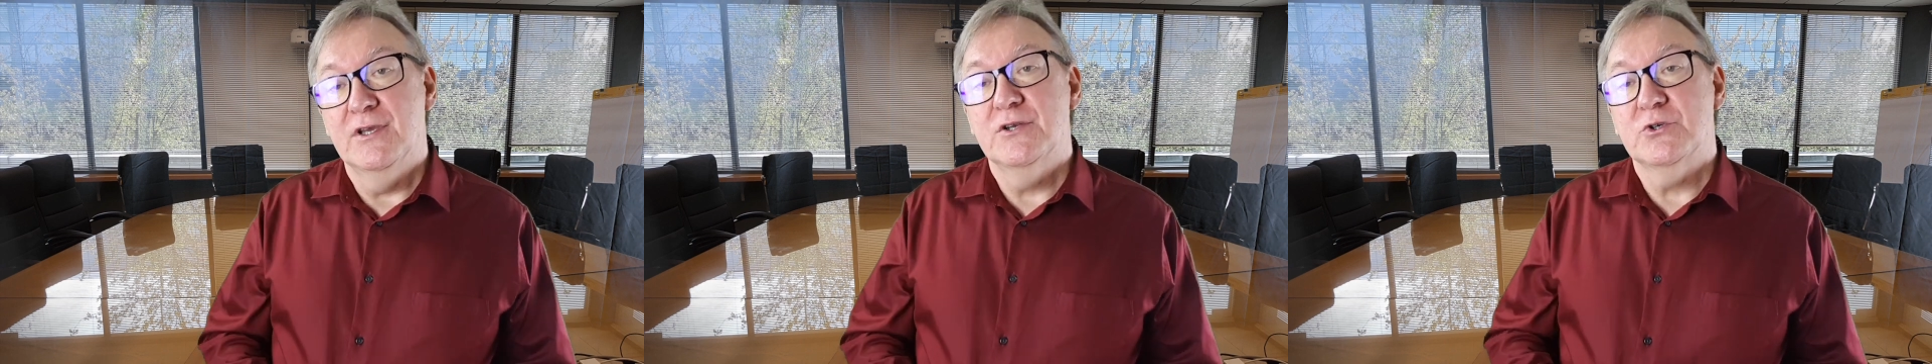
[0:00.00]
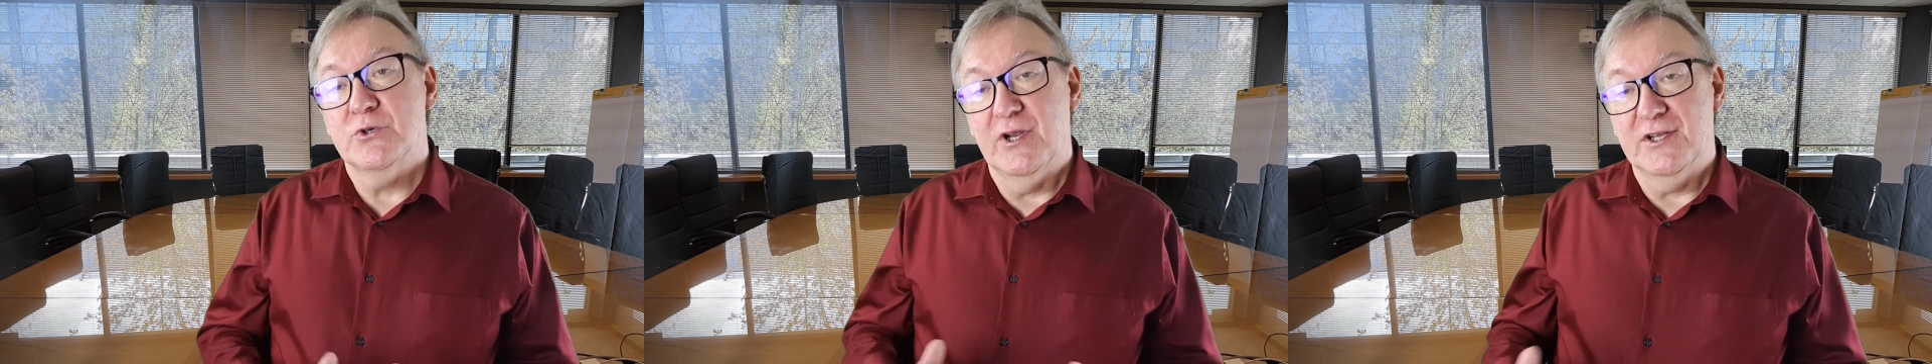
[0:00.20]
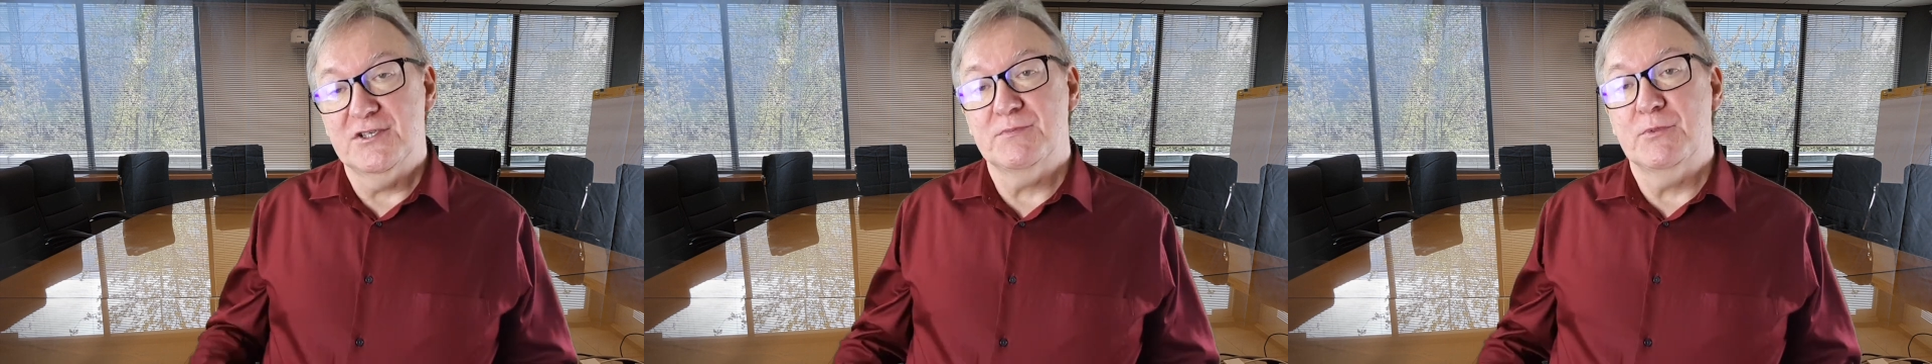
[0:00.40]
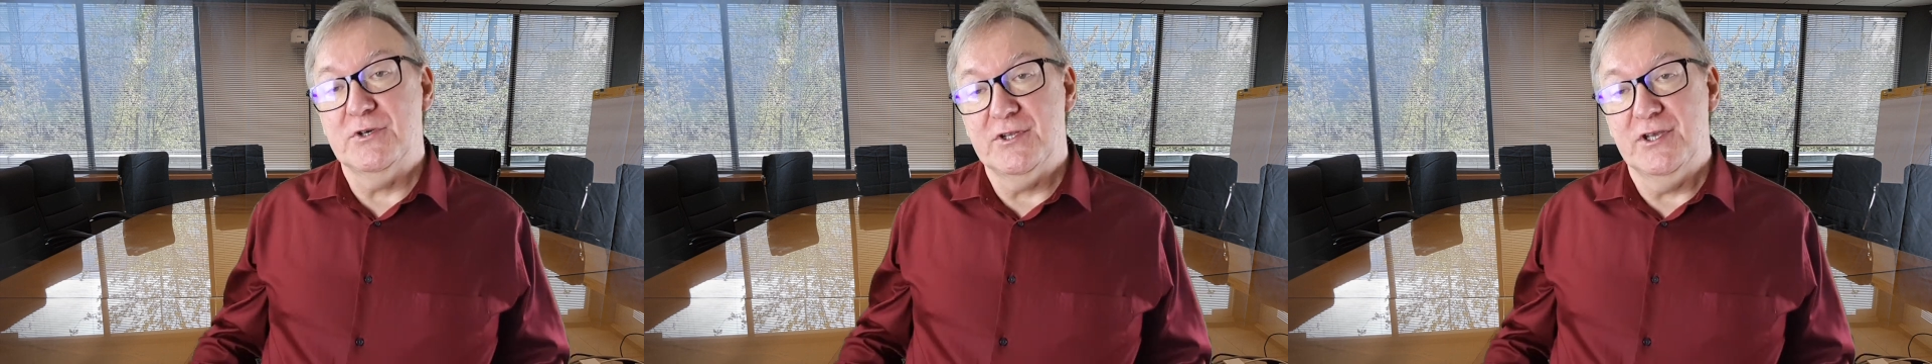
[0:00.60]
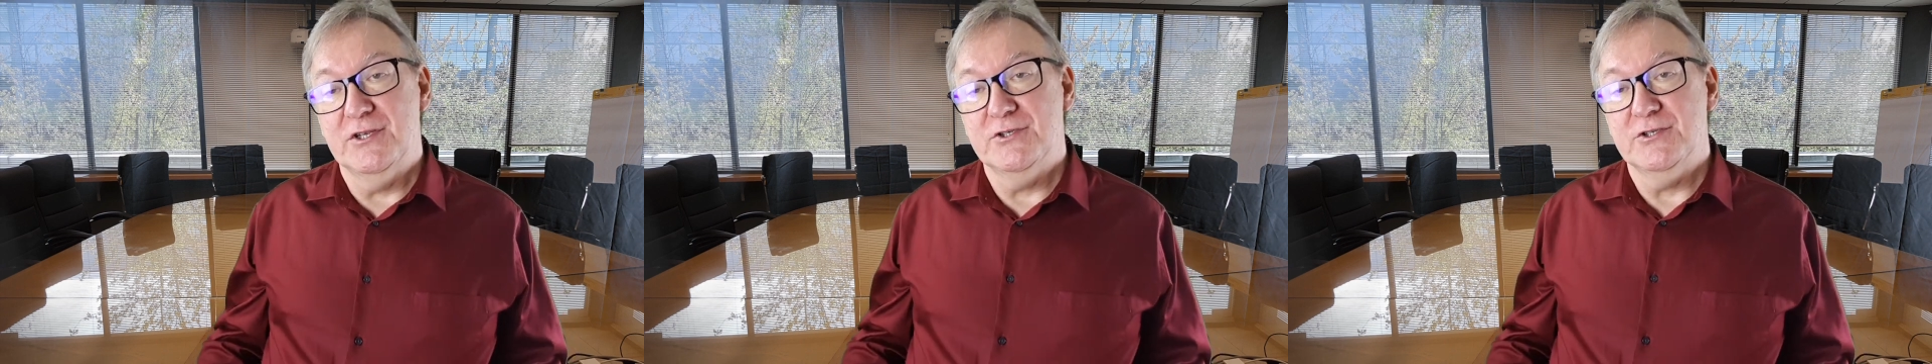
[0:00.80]

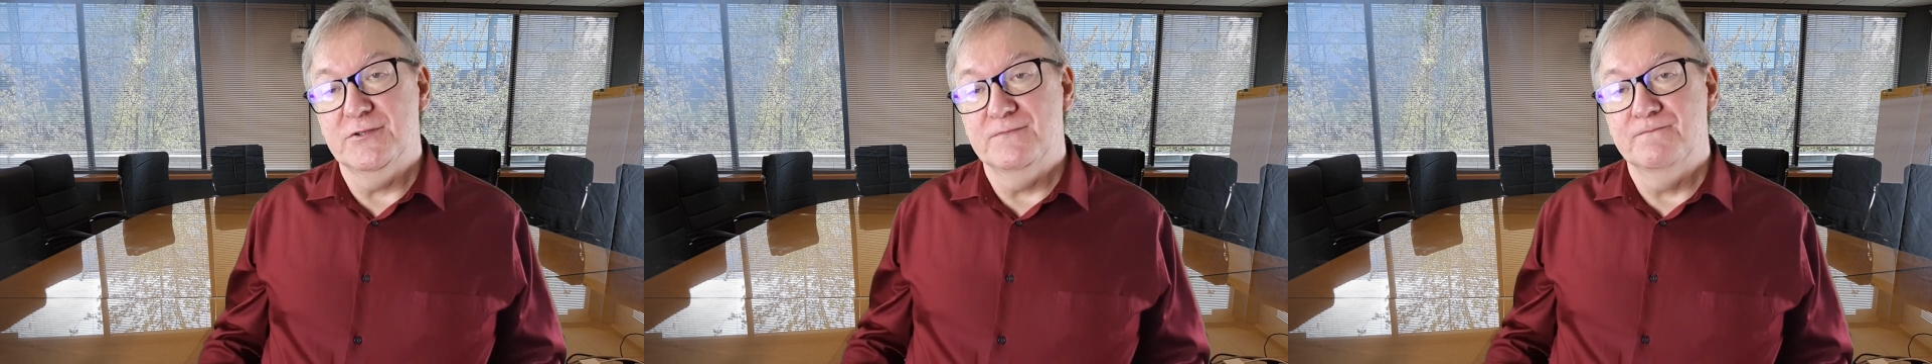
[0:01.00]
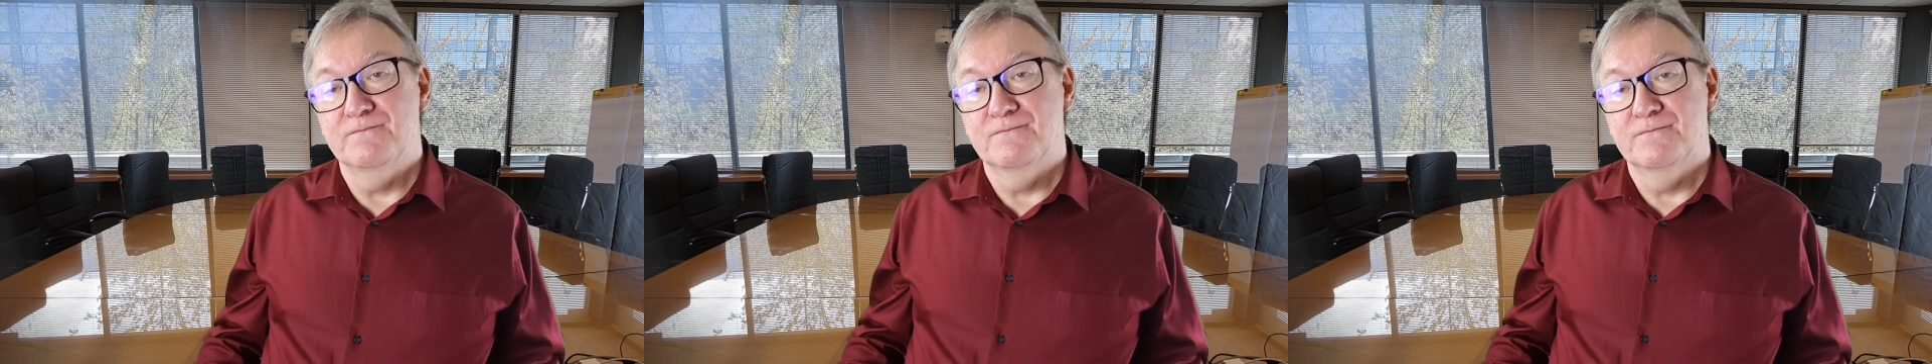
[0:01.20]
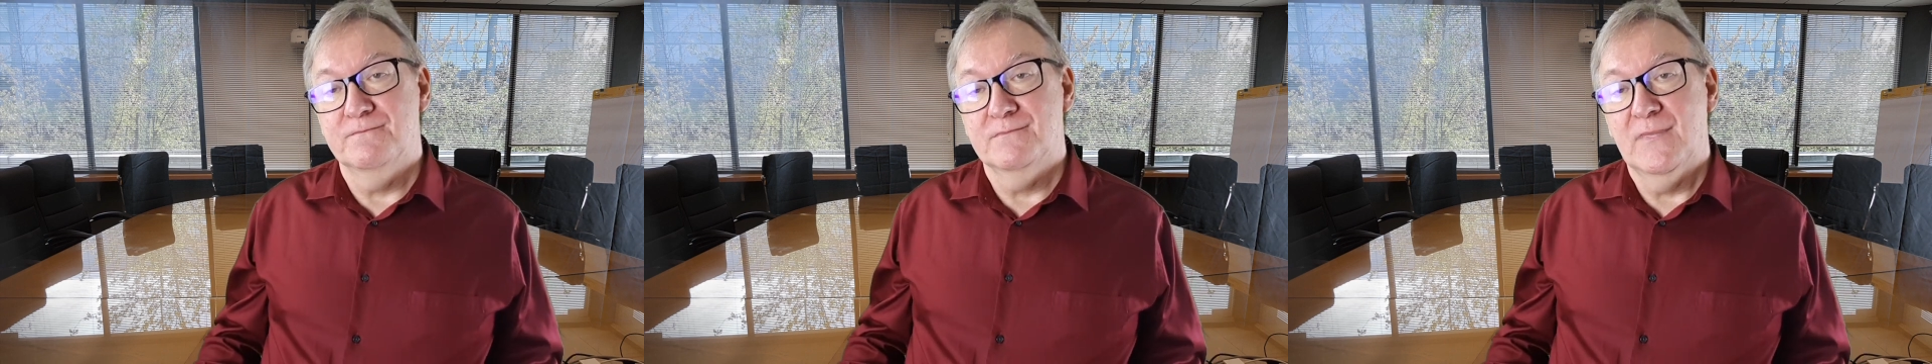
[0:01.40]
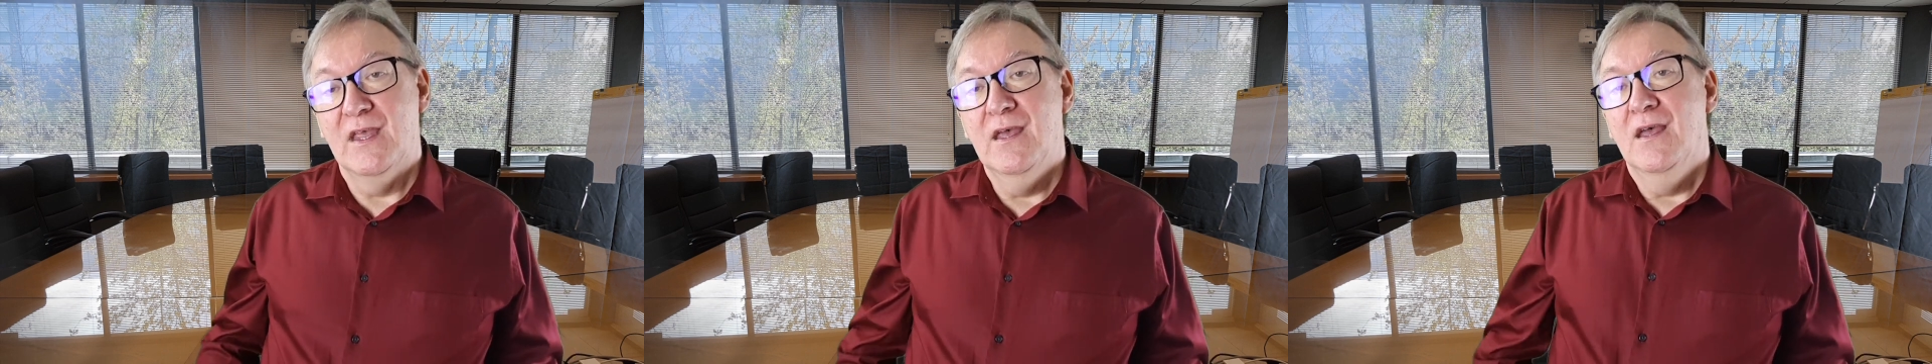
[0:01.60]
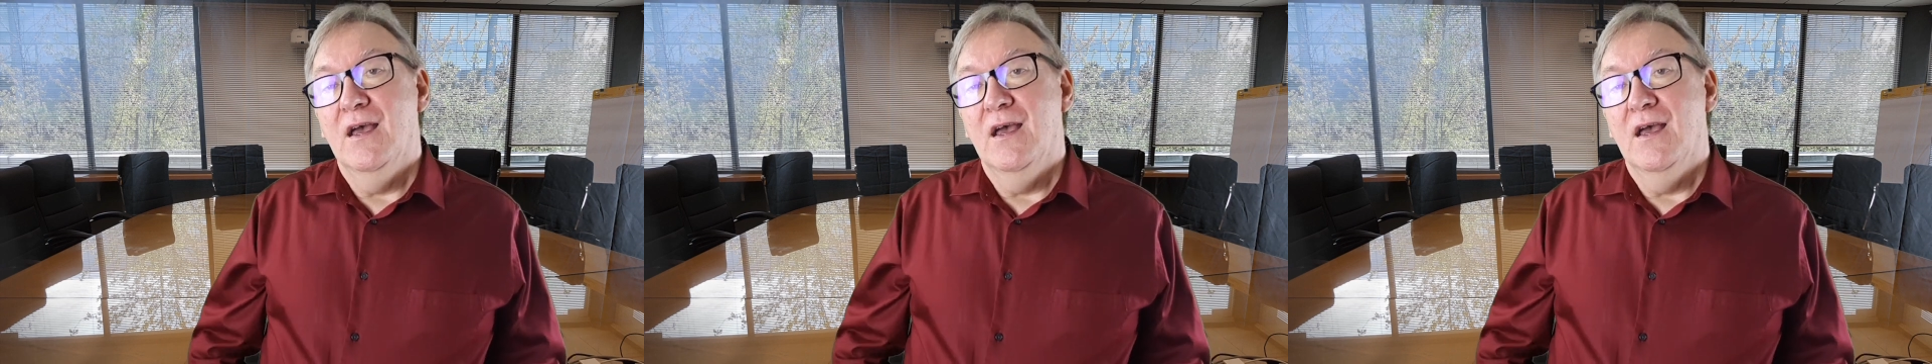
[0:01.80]
transportation.